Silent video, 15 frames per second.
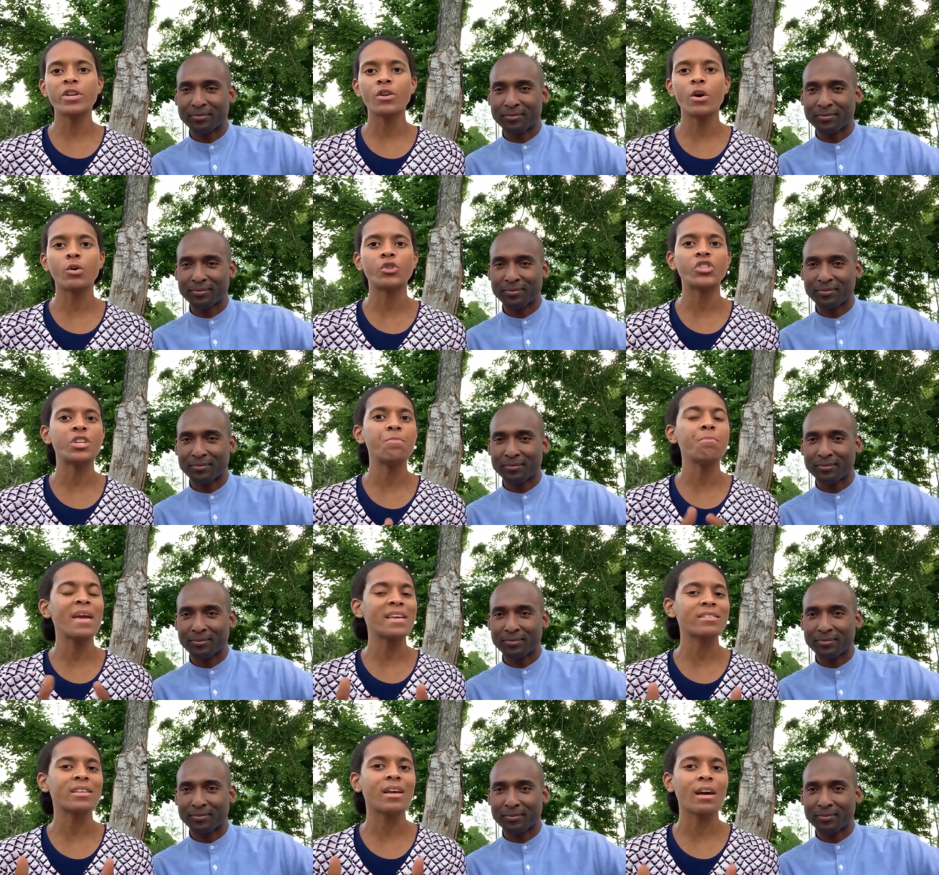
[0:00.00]
Speaker 1: we know she
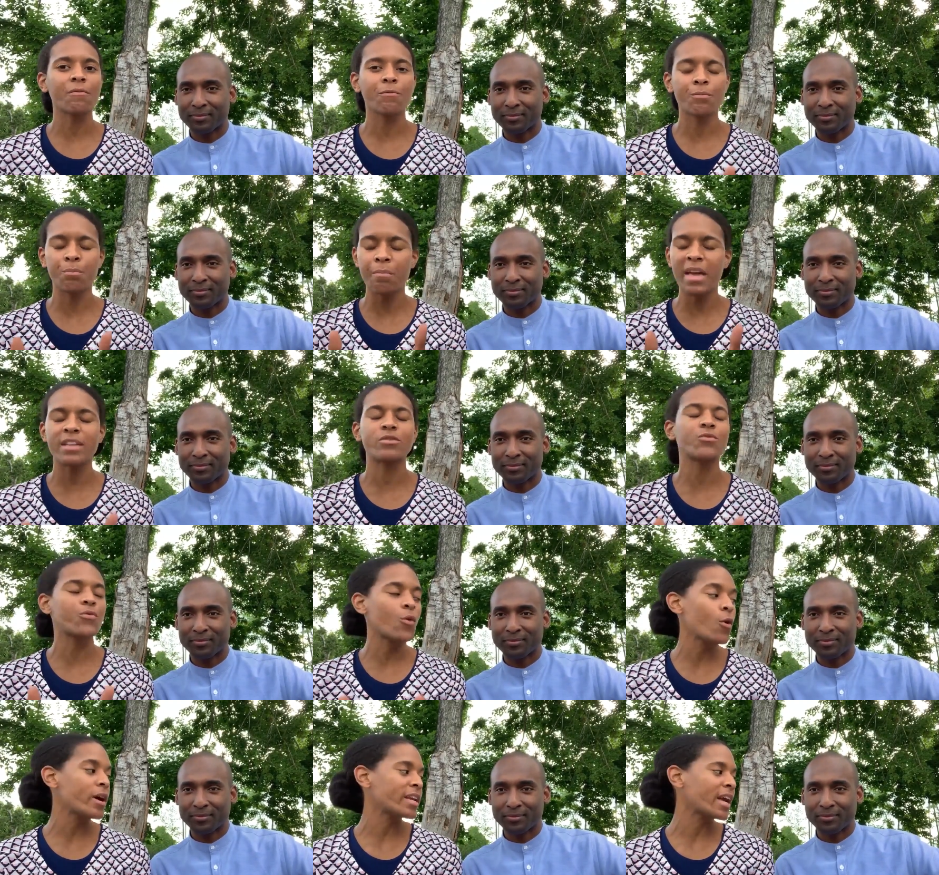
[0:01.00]
makes makes
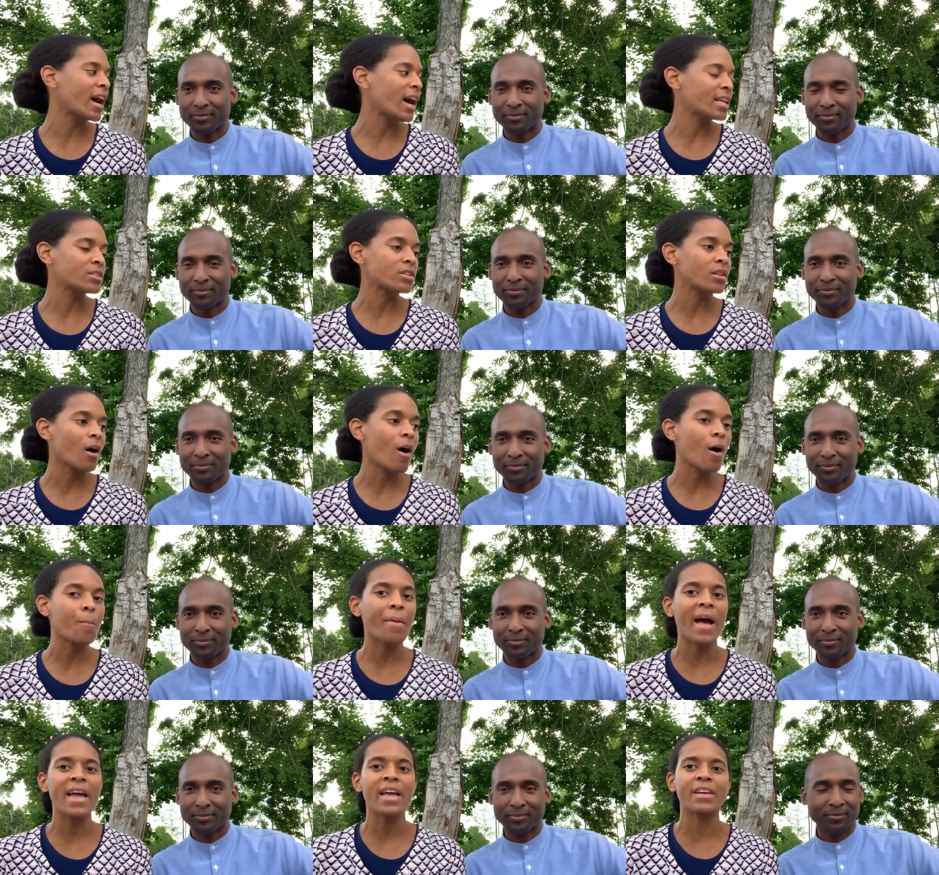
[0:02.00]
void God's law
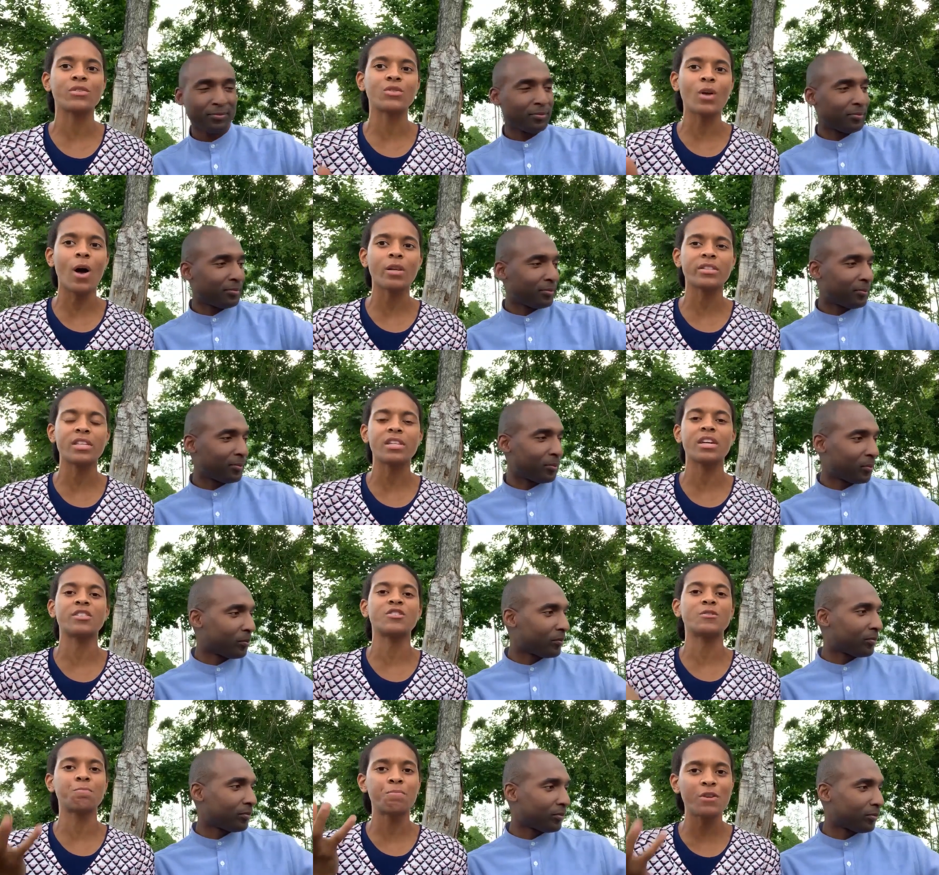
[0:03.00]
by exalting a
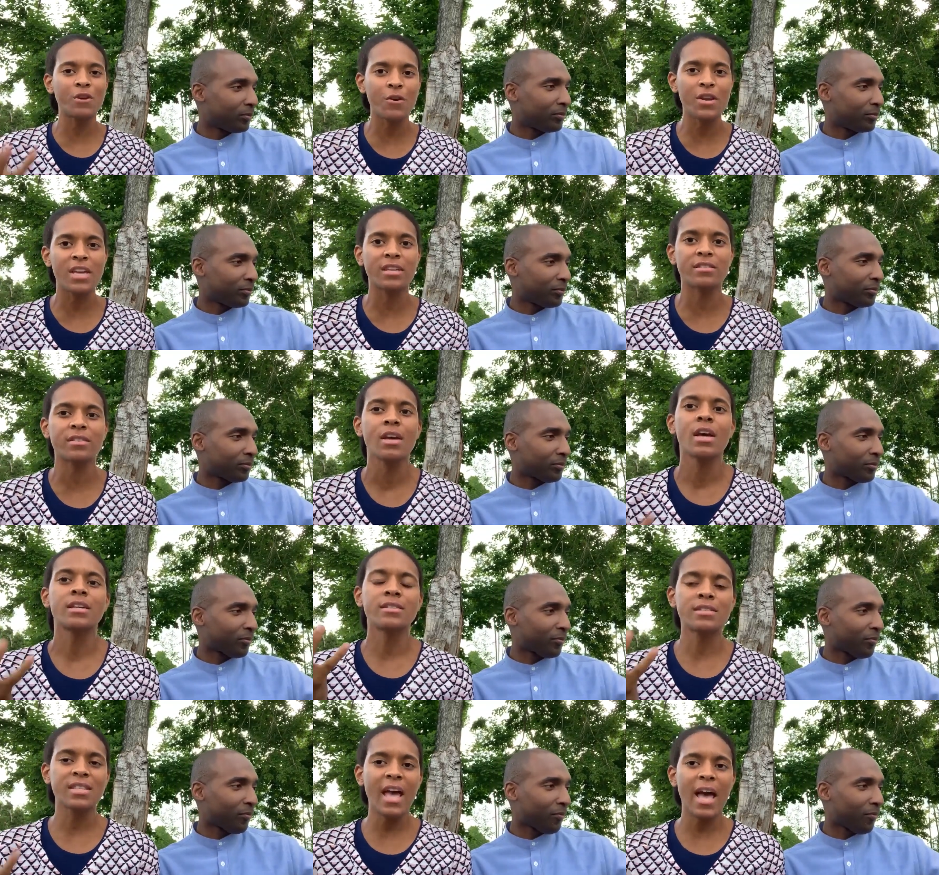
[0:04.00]
spurious
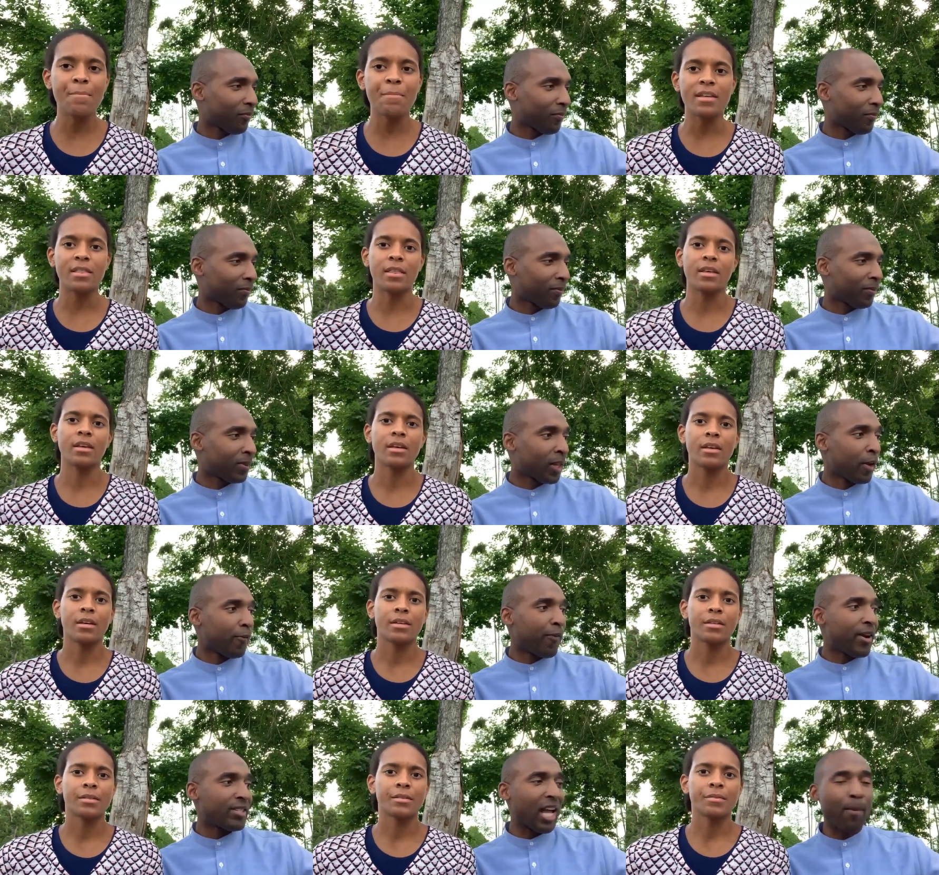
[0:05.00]
Sabbath.
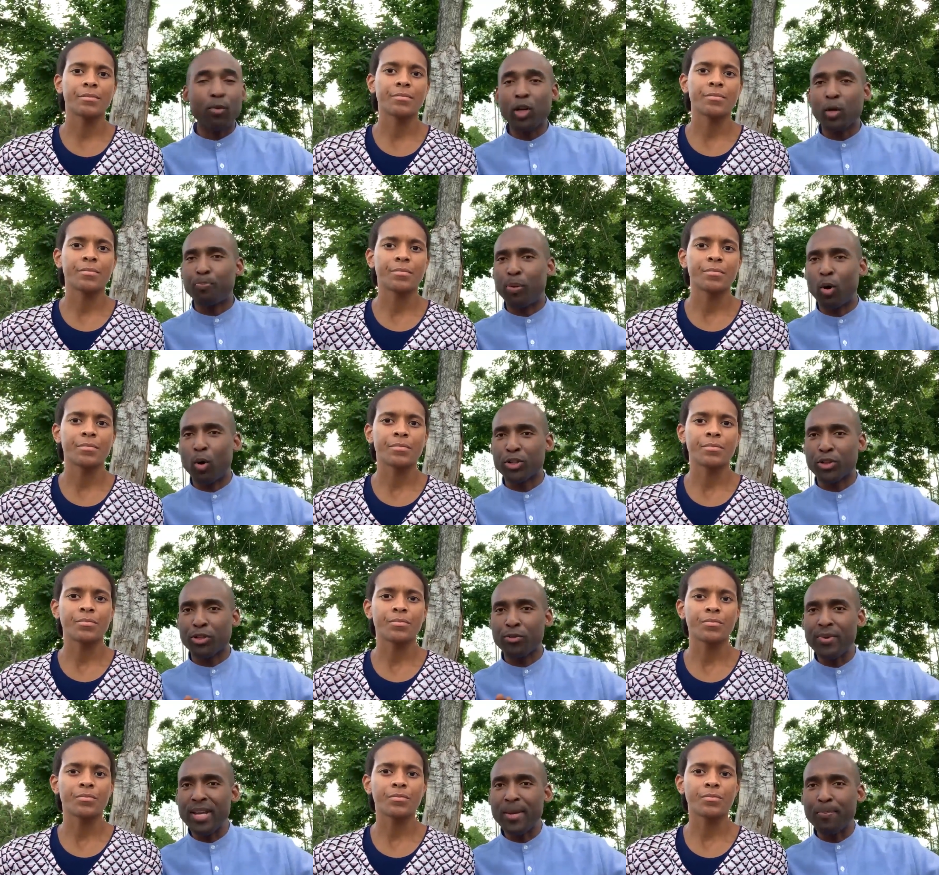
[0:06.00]
Speaker 2: Friends, I'm going to post
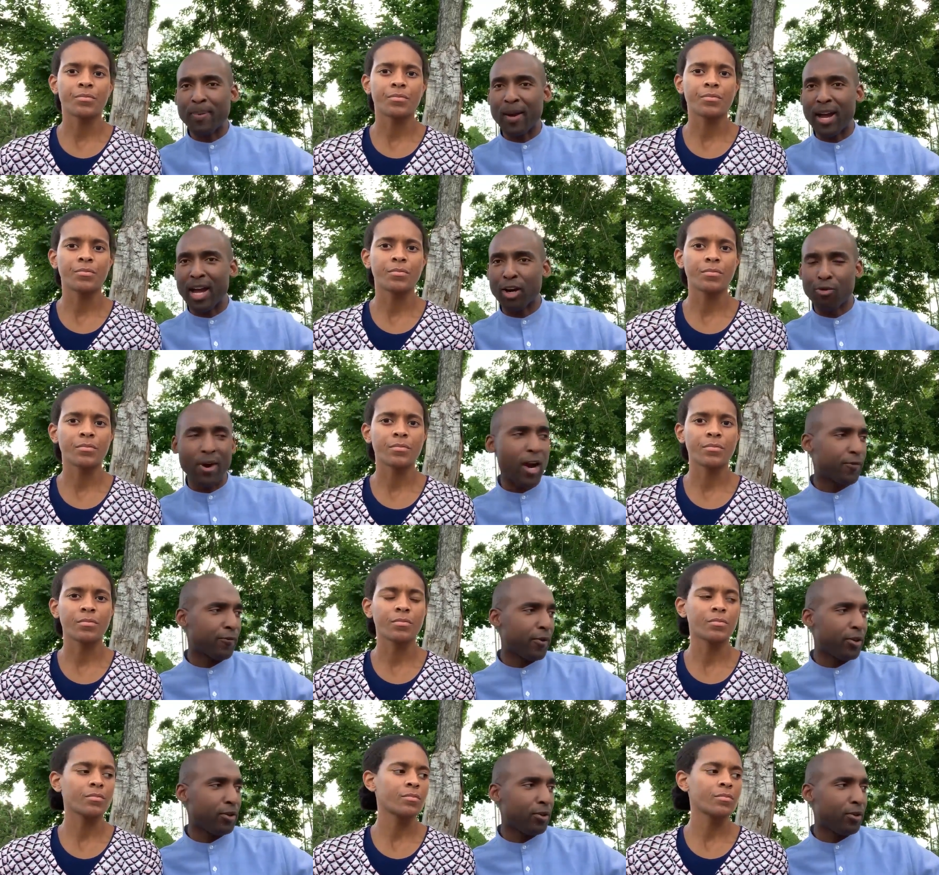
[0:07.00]
three paragraphs for